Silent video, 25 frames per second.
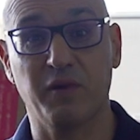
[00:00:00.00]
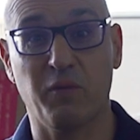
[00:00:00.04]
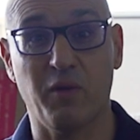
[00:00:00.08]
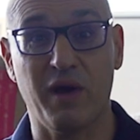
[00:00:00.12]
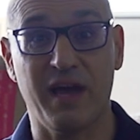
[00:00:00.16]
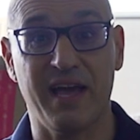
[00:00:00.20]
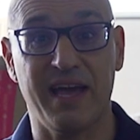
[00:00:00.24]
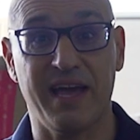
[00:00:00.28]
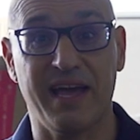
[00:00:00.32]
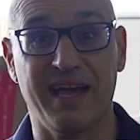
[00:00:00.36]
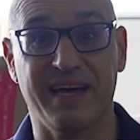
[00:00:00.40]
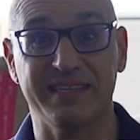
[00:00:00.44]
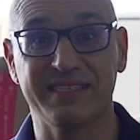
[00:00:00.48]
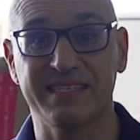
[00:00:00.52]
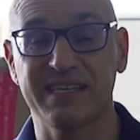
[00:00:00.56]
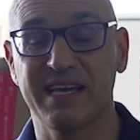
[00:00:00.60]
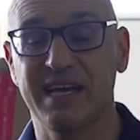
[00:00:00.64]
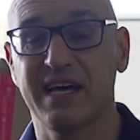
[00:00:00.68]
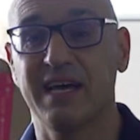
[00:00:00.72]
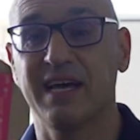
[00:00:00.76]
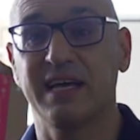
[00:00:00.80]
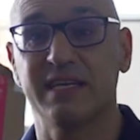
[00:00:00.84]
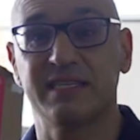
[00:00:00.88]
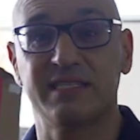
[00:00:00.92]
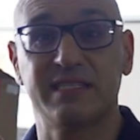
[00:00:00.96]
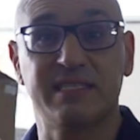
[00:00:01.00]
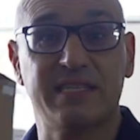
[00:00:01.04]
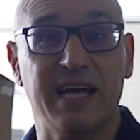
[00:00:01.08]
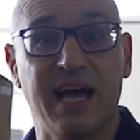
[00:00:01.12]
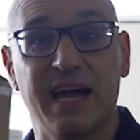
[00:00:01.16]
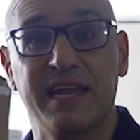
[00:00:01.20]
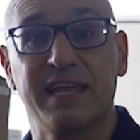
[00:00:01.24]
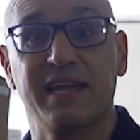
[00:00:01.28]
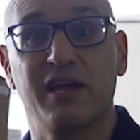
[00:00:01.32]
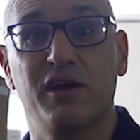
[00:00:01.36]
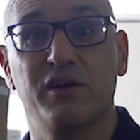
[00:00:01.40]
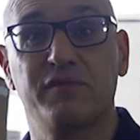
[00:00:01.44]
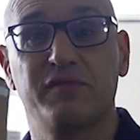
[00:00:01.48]
the warehouse,
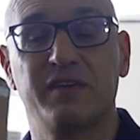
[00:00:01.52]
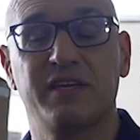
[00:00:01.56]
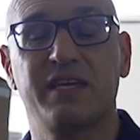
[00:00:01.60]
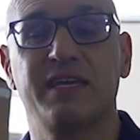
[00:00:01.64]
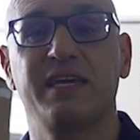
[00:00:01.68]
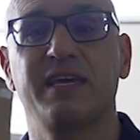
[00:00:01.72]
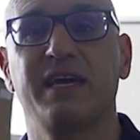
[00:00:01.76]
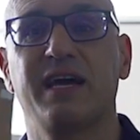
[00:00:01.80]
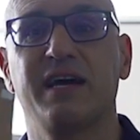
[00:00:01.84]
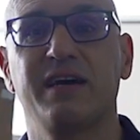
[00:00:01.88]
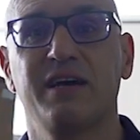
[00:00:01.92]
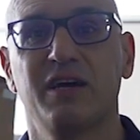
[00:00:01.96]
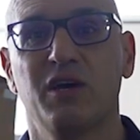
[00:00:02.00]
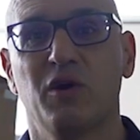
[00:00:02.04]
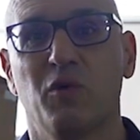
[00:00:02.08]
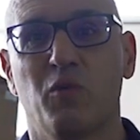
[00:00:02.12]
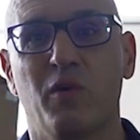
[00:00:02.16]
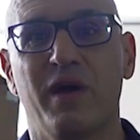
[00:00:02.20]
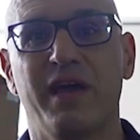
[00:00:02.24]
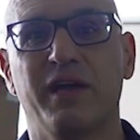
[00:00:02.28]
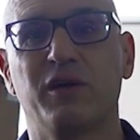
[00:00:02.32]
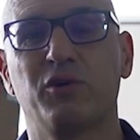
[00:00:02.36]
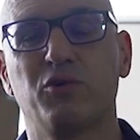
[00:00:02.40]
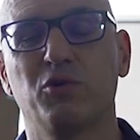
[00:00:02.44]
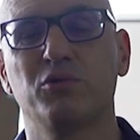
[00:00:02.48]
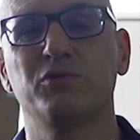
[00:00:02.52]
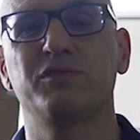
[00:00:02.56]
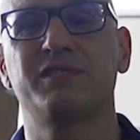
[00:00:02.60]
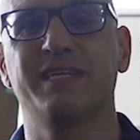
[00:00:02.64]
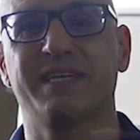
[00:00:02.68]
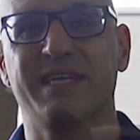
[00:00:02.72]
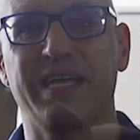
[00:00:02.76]
starting over here where goods